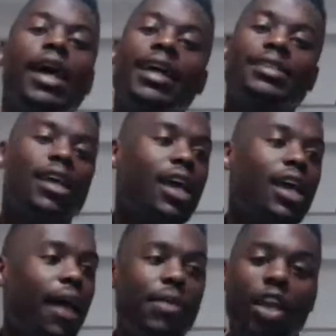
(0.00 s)
As
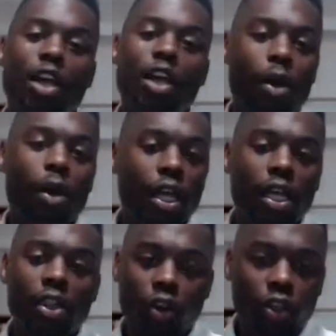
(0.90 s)
I mean,
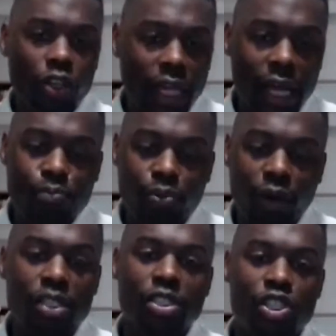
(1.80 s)

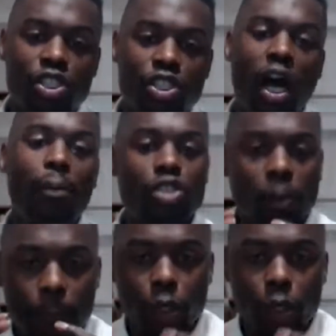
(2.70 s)
that brain's
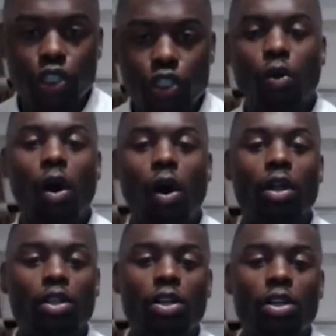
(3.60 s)
job is to push you
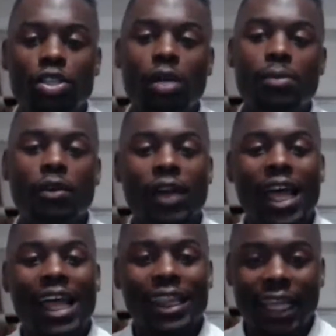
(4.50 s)
on in terms
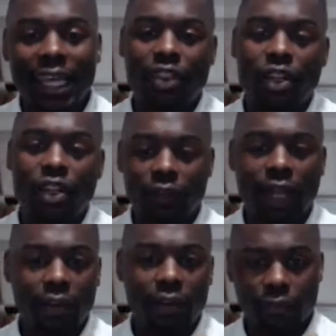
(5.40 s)
of length
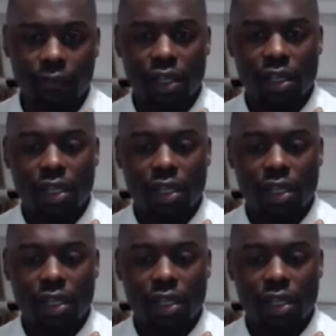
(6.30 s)
of life,